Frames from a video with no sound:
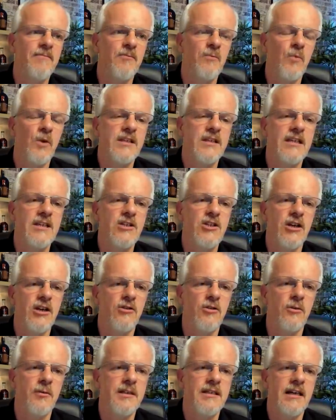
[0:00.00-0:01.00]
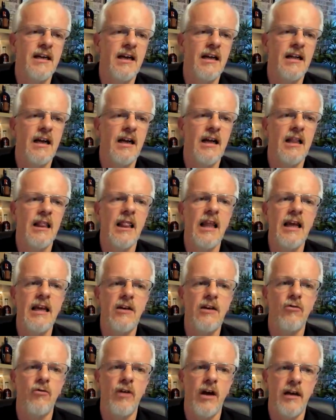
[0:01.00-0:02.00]
Whiskey Shared, Toby's saying, I
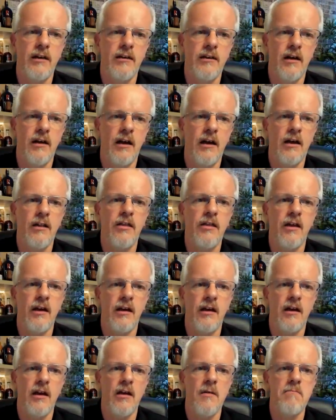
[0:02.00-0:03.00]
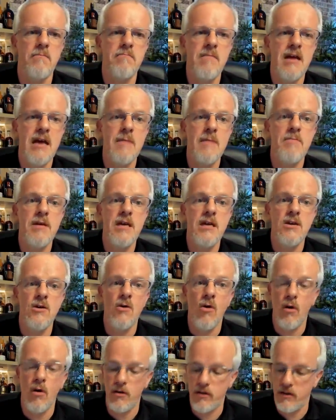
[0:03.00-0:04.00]
like red, and I think it may be
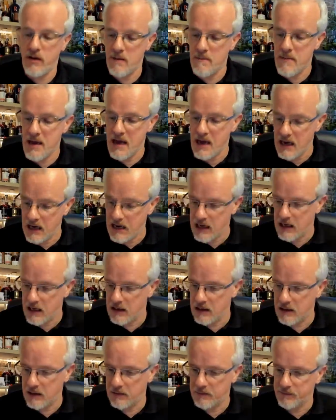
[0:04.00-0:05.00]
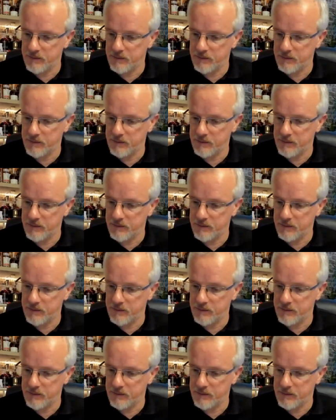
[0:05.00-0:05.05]
North American.